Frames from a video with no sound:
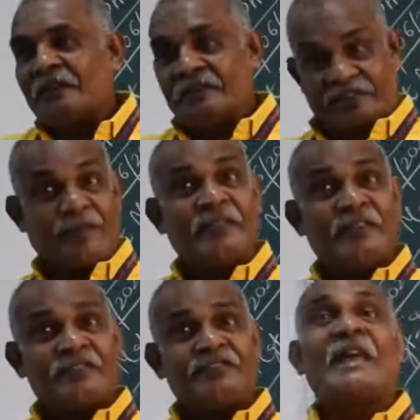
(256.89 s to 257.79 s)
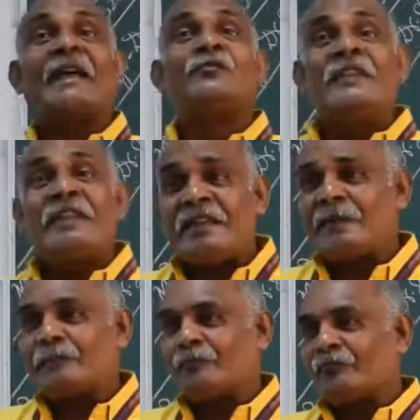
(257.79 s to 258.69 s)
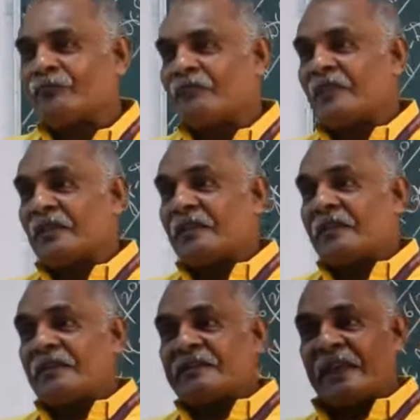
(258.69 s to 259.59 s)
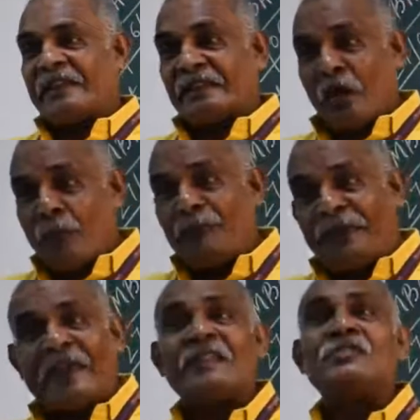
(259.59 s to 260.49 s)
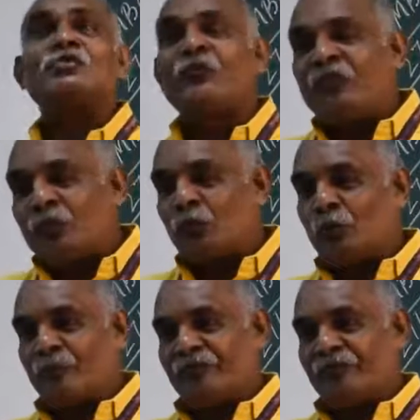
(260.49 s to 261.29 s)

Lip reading: This means that we can now begin to view